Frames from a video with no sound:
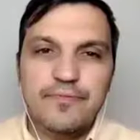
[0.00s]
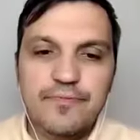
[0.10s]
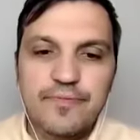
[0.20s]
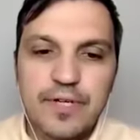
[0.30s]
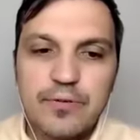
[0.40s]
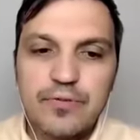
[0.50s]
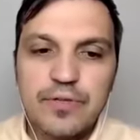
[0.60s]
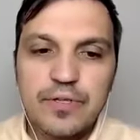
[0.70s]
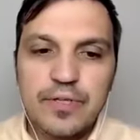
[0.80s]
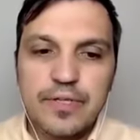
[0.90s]
very good
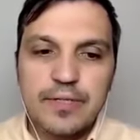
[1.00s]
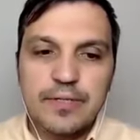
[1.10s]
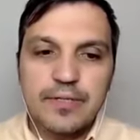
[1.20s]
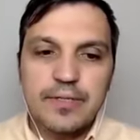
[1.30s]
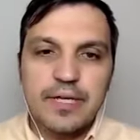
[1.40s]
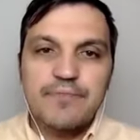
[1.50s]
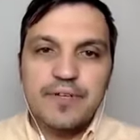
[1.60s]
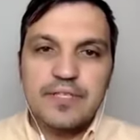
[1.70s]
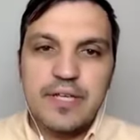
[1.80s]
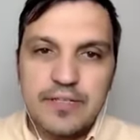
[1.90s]
uh, uh,
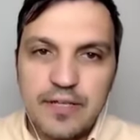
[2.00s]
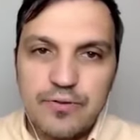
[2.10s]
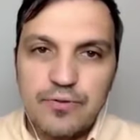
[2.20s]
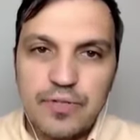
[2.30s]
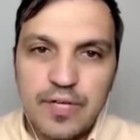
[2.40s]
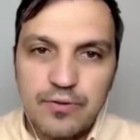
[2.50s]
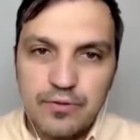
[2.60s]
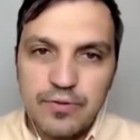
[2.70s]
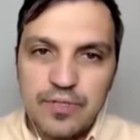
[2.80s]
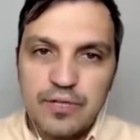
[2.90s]
emphasis that you yeah,
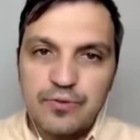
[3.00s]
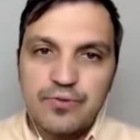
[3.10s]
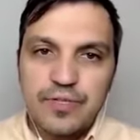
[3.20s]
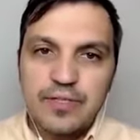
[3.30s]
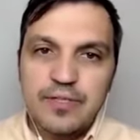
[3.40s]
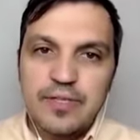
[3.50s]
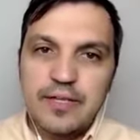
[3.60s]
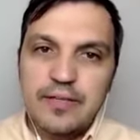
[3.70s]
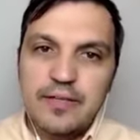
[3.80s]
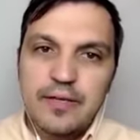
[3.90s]
that you did
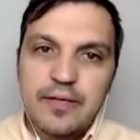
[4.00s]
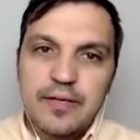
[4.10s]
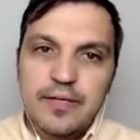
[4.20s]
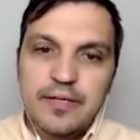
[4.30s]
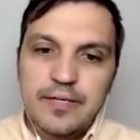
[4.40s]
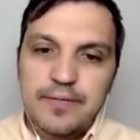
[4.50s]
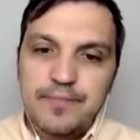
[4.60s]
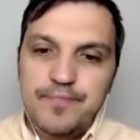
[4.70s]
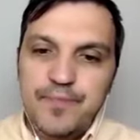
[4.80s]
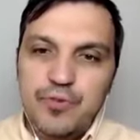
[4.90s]
that
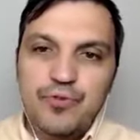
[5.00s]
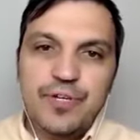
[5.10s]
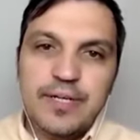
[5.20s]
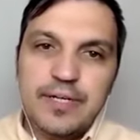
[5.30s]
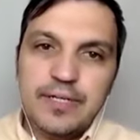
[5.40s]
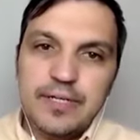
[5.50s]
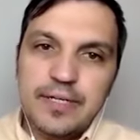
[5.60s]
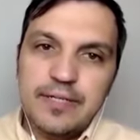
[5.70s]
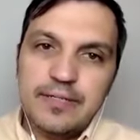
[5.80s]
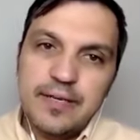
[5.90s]
um, during uh,
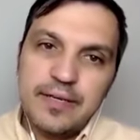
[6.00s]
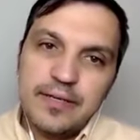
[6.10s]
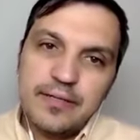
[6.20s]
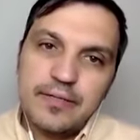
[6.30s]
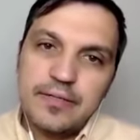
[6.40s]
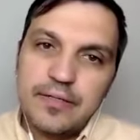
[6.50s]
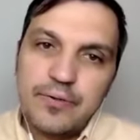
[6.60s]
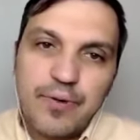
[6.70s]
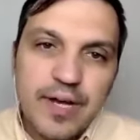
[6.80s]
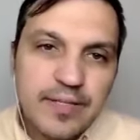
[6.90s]
let's say uh,
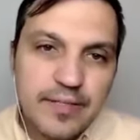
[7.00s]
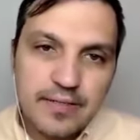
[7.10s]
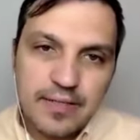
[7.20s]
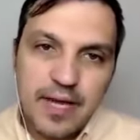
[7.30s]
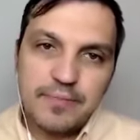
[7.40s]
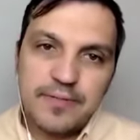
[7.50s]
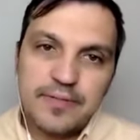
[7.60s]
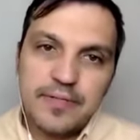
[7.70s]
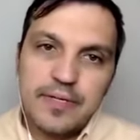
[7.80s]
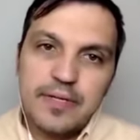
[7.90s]
crisis times,